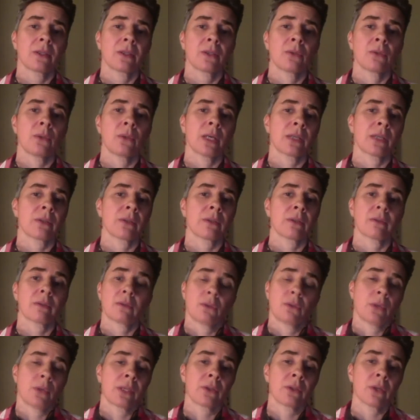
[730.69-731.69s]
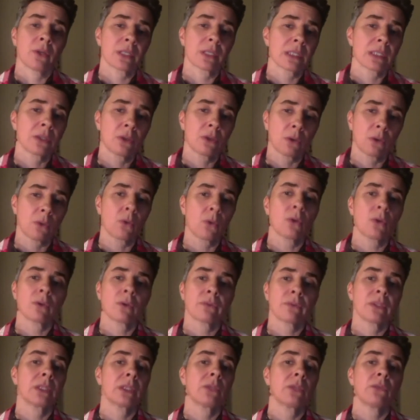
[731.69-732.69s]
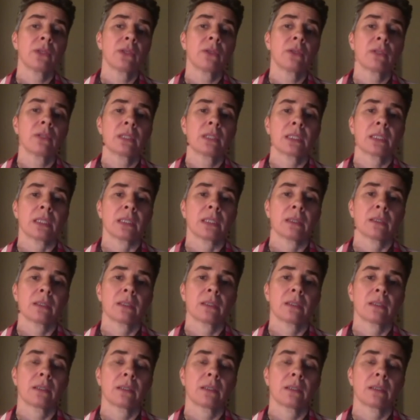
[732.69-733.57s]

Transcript: You are, you are not in the core of the difficulty.